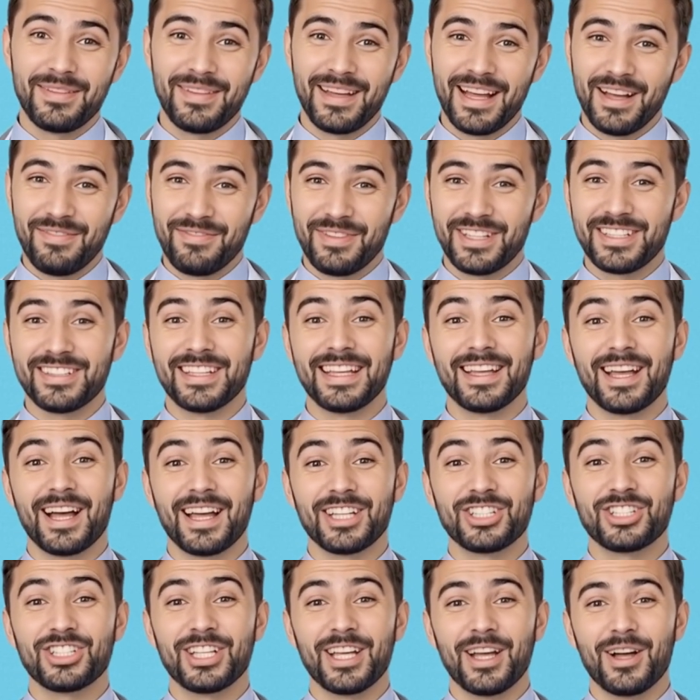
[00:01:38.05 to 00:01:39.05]
Everything I
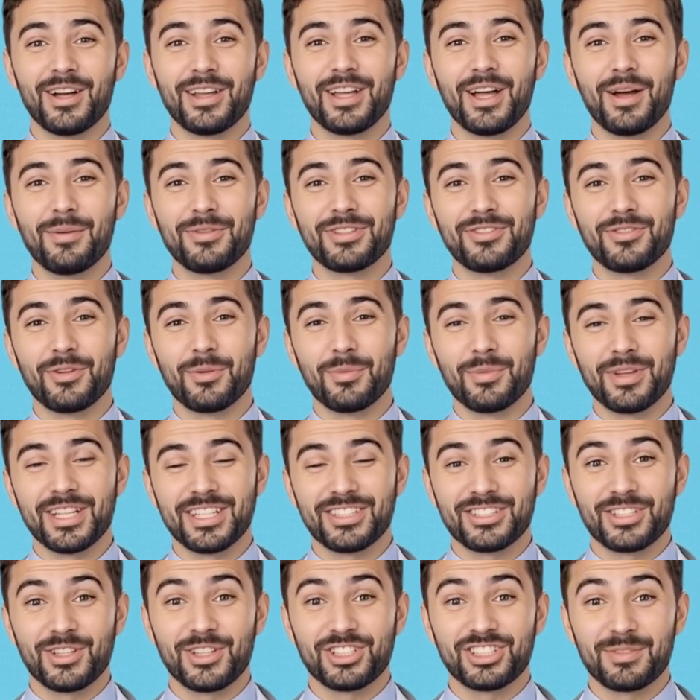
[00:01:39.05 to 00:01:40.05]
share comes from
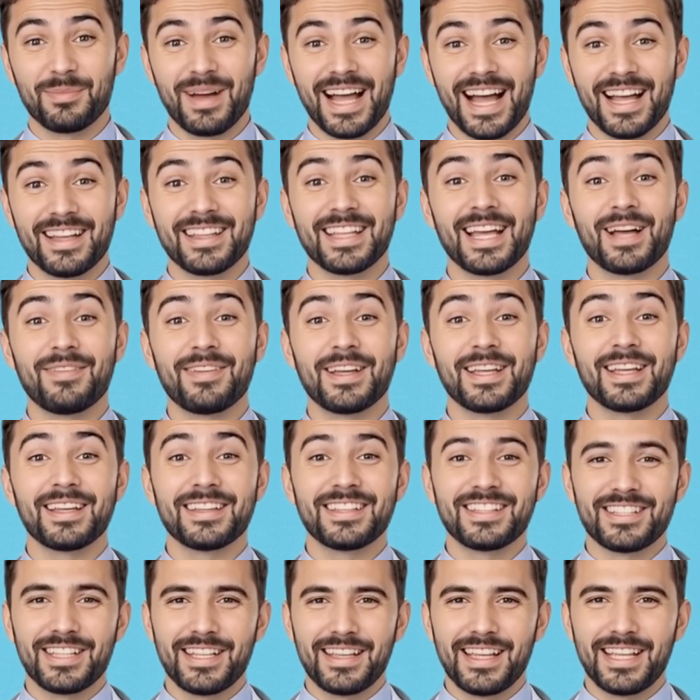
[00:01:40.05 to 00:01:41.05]
research-backed
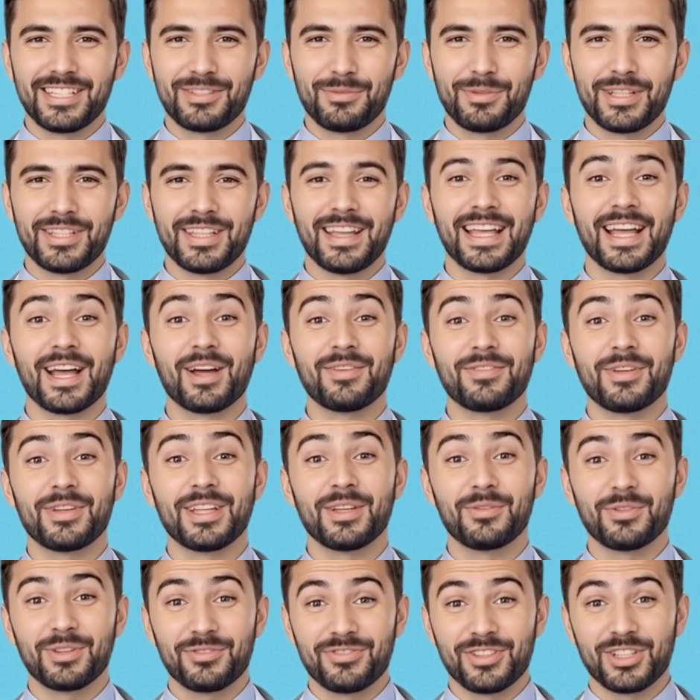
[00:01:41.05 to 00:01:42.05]
evidence and has been
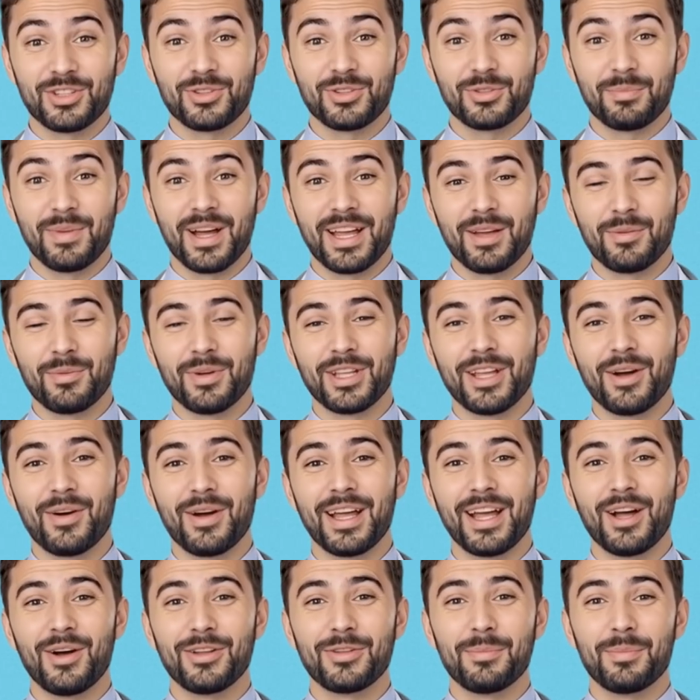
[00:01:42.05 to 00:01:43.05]
carefully reviewed by real
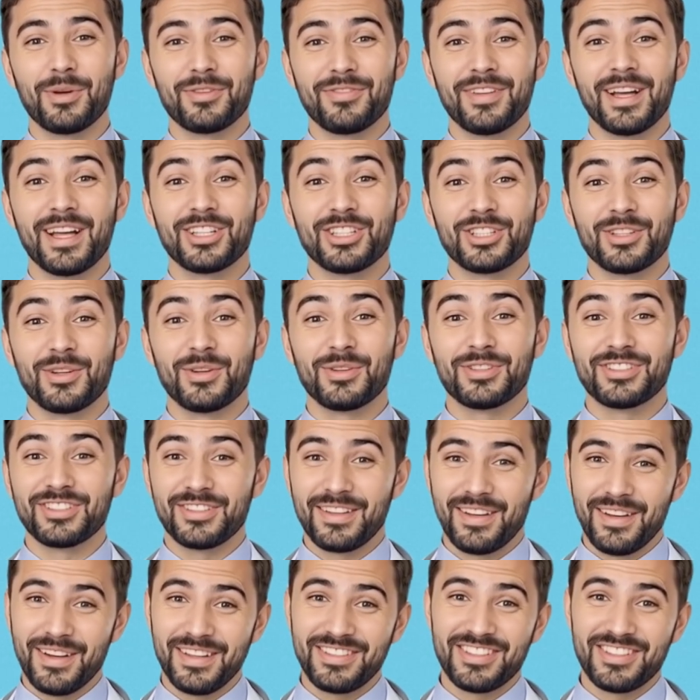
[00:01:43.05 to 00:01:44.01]
health professionals,